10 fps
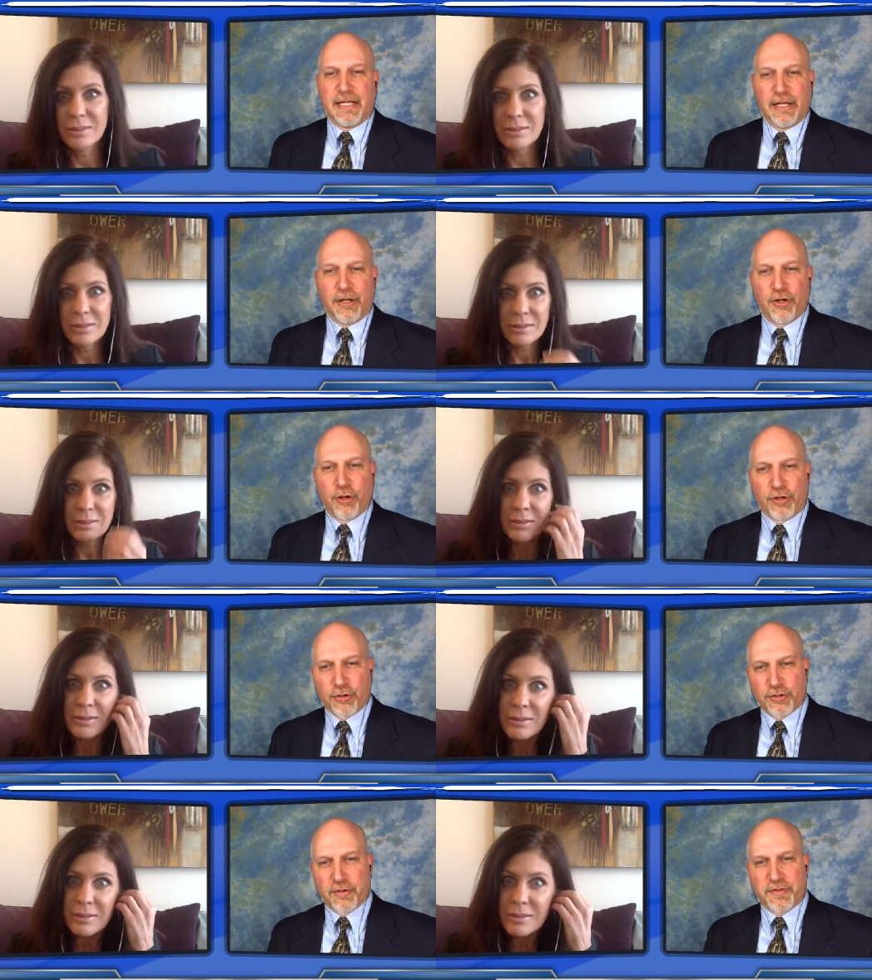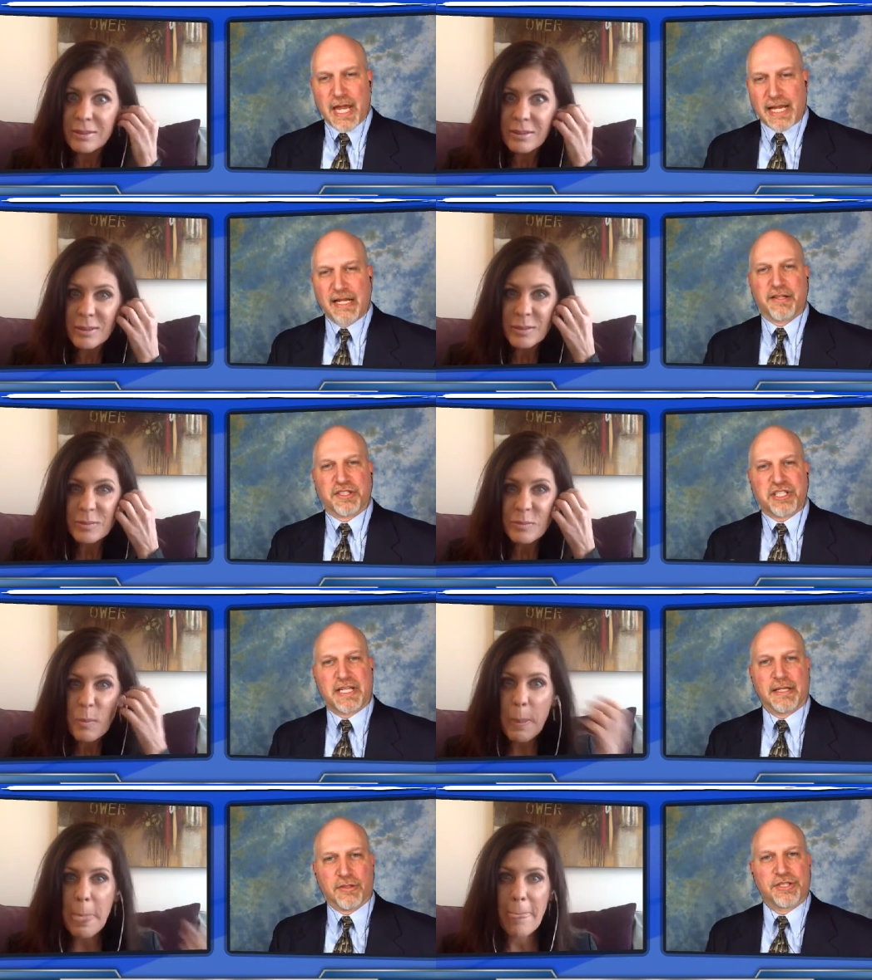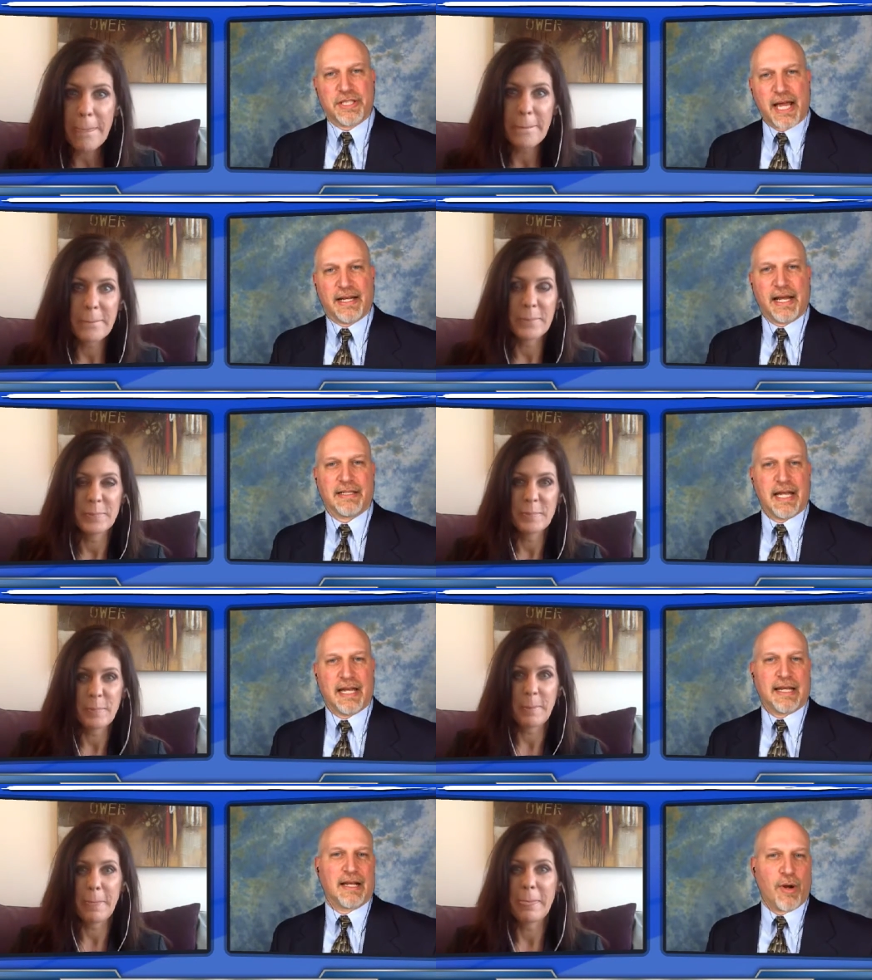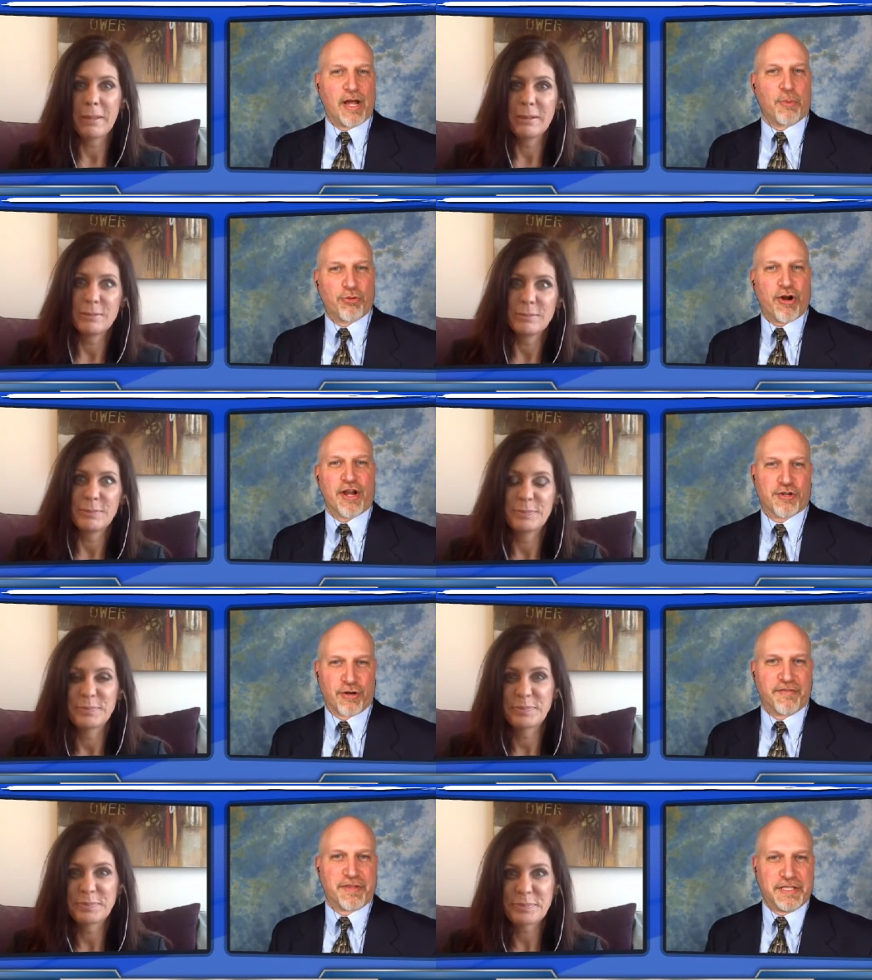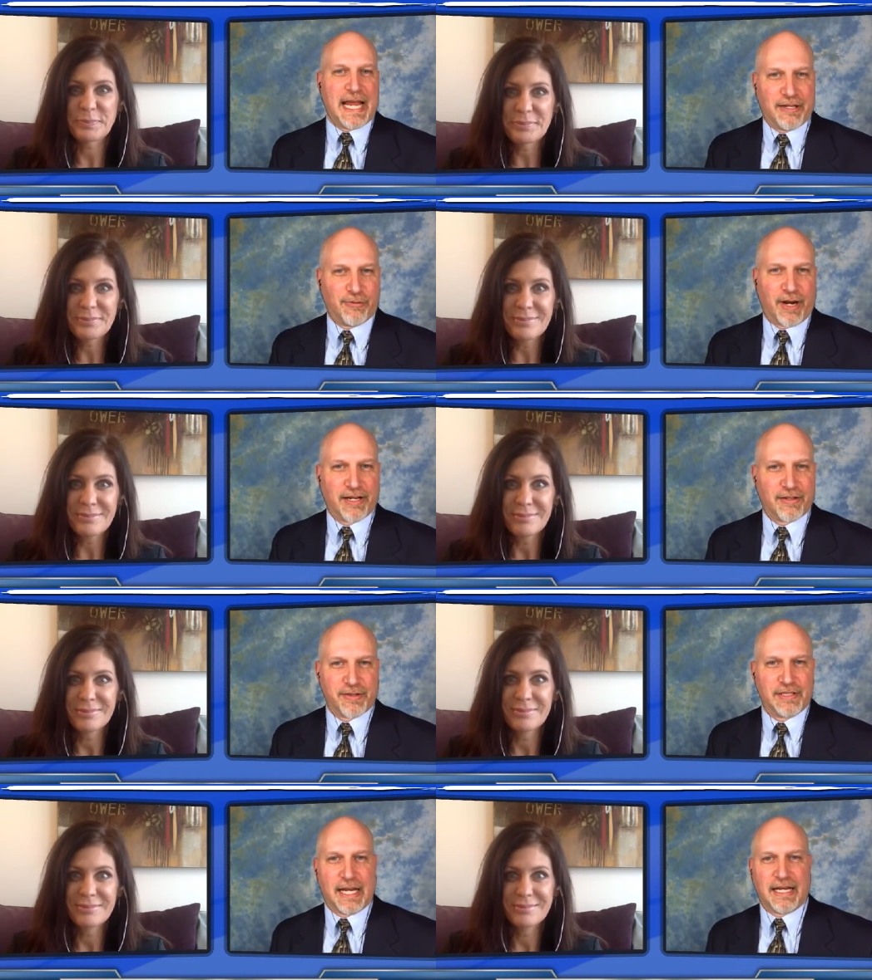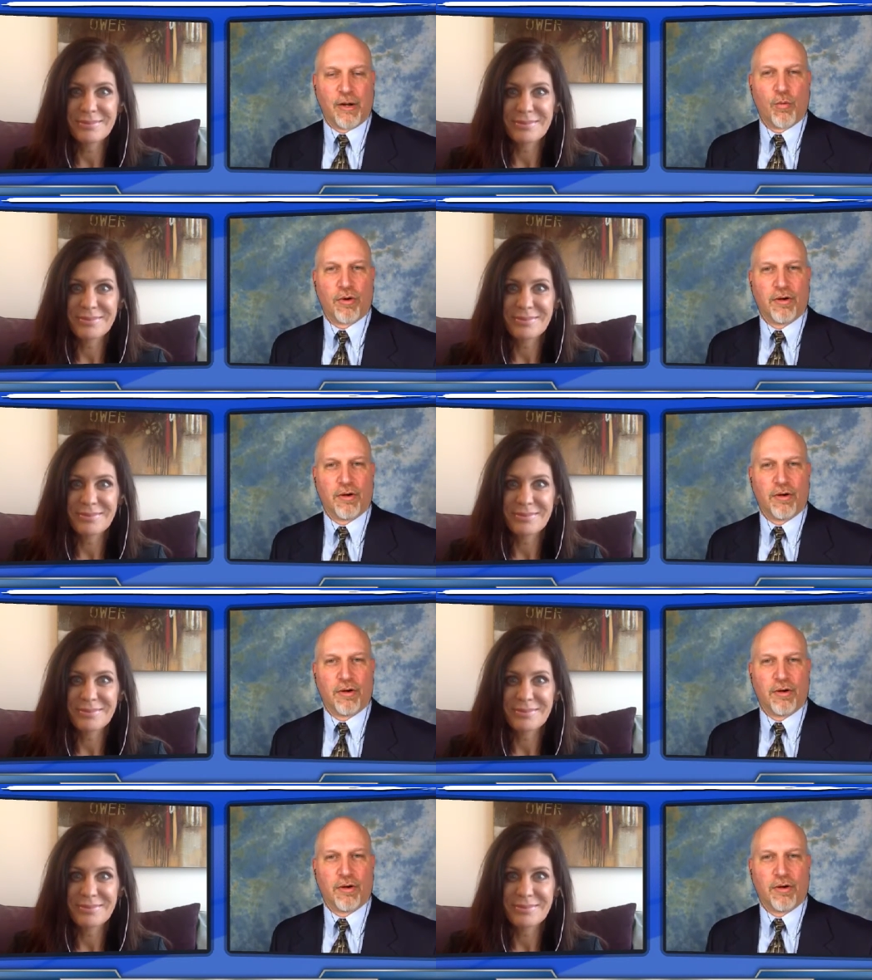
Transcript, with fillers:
Speaker 1: you are you're sort of taking the skill set and taking away the pressure of the date, right, or the dating